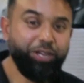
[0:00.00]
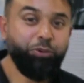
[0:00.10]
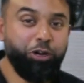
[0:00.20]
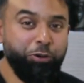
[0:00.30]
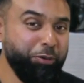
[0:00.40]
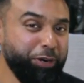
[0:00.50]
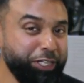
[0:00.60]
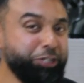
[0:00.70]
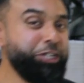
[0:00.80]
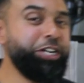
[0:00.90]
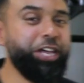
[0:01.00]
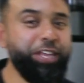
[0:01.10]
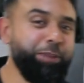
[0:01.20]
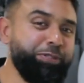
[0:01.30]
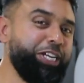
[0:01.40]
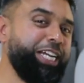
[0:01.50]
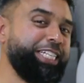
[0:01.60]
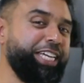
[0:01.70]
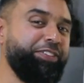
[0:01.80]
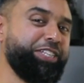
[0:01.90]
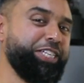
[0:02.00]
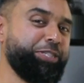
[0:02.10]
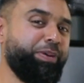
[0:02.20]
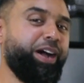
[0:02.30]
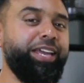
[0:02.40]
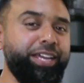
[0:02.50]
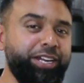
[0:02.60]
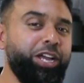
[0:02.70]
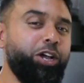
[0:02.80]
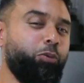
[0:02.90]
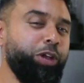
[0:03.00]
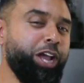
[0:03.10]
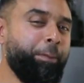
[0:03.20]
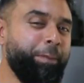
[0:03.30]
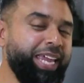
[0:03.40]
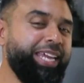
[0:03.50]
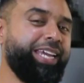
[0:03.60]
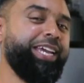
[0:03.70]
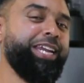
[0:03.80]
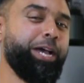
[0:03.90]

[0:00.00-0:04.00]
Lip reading: Welcome everybody to another episode of Latifs Inspired. We are making a